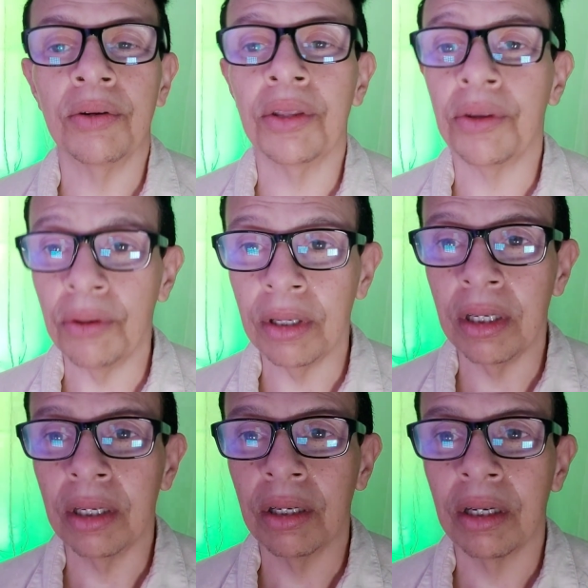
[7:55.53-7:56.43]

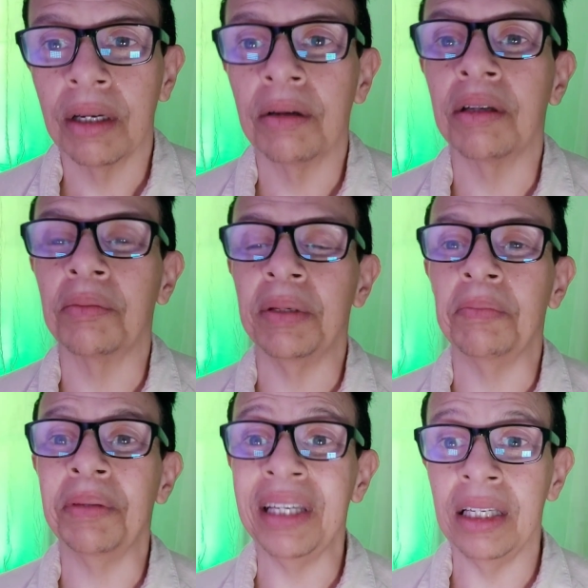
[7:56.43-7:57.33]
it'll be
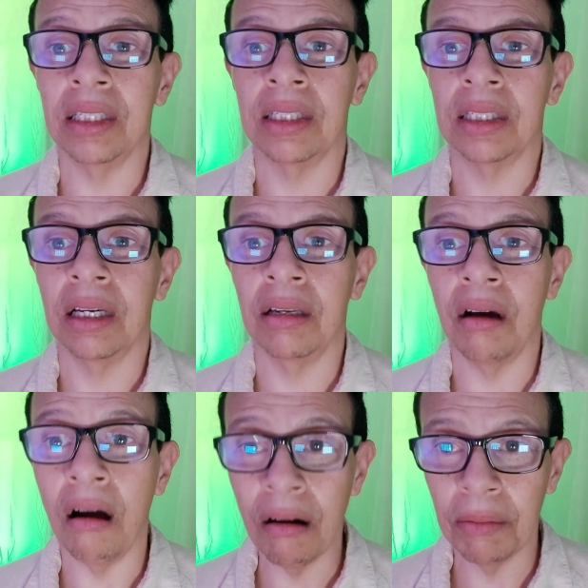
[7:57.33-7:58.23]
peace and
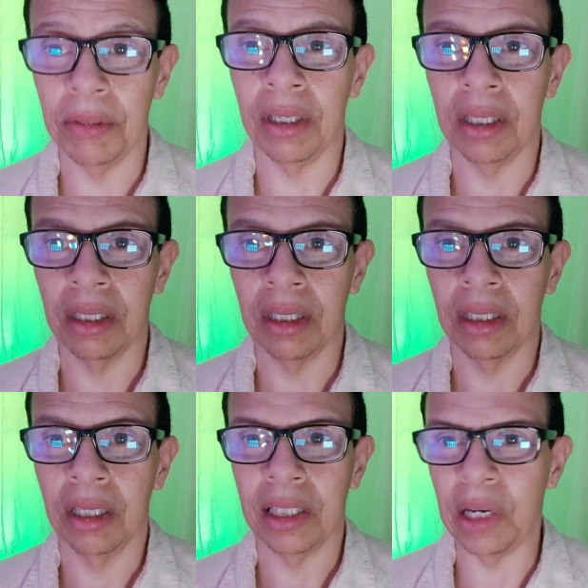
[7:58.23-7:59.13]
harmony.
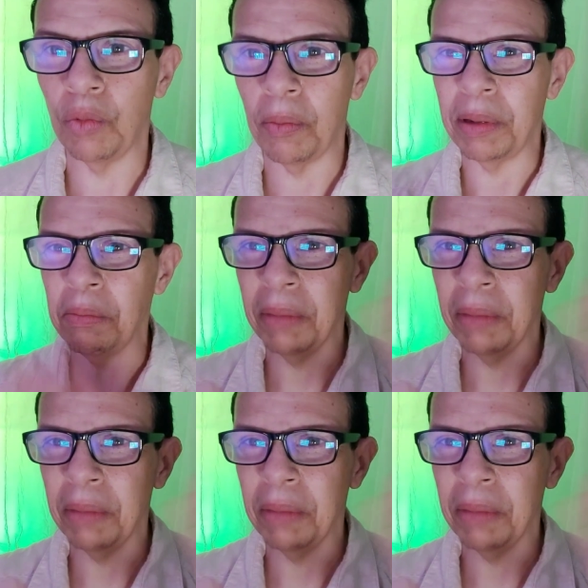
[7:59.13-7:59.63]
There won't be